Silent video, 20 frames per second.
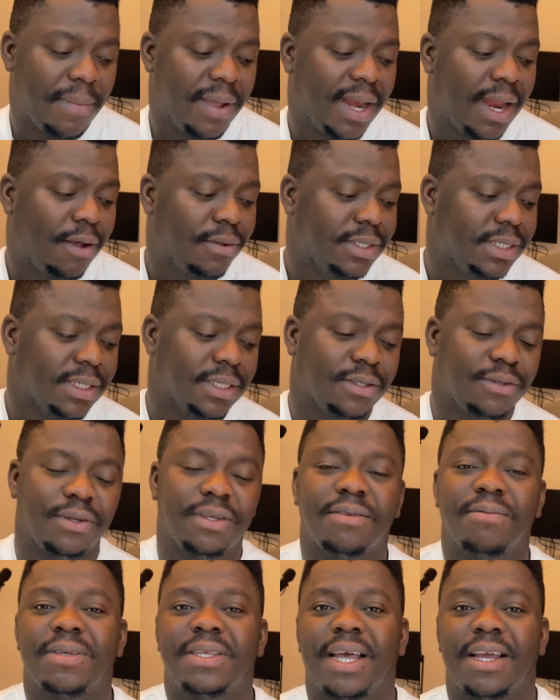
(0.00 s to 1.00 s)
penalties so
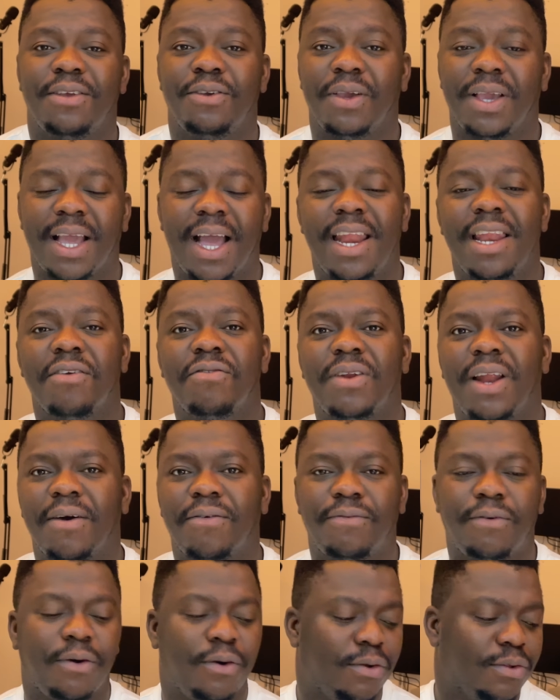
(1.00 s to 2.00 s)
it means that you can't even
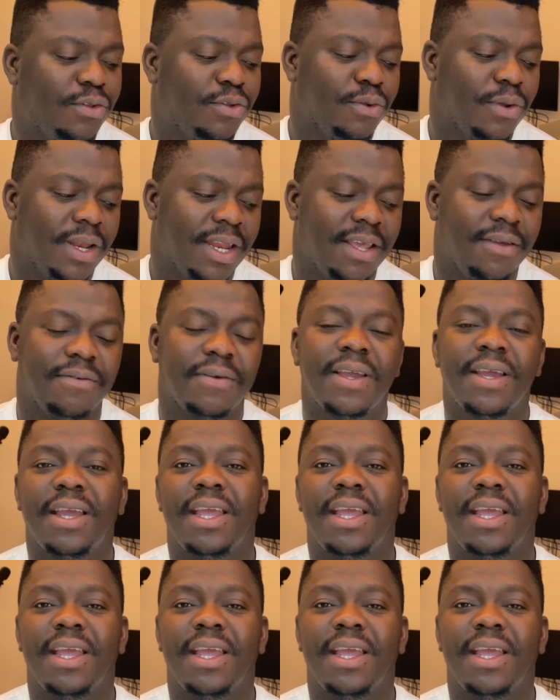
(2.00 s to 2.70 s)
afford to live